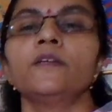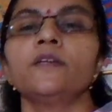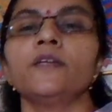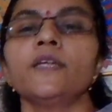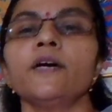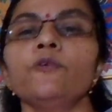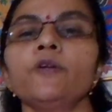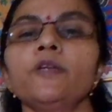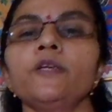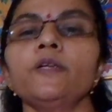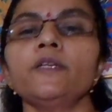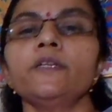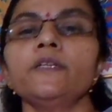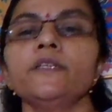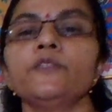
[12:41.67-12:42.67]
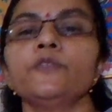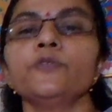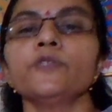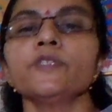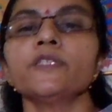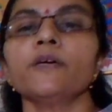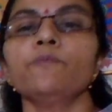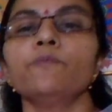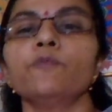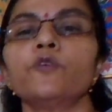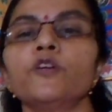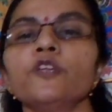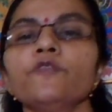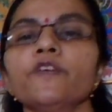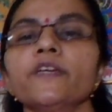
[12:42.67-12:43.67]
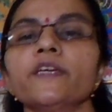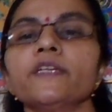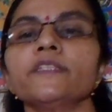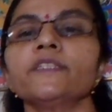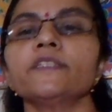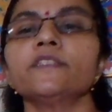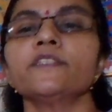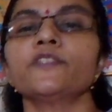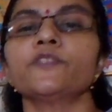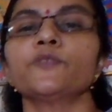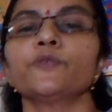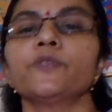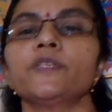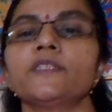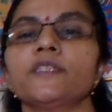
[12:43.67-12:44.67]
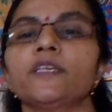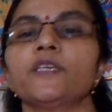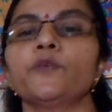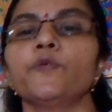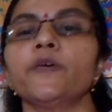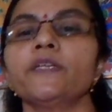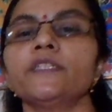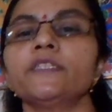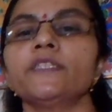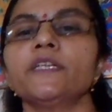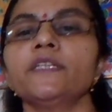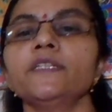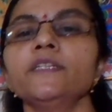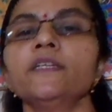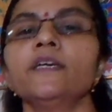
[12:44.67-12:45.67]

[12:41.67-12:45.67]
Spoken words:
Now we will do some modifications to this equation.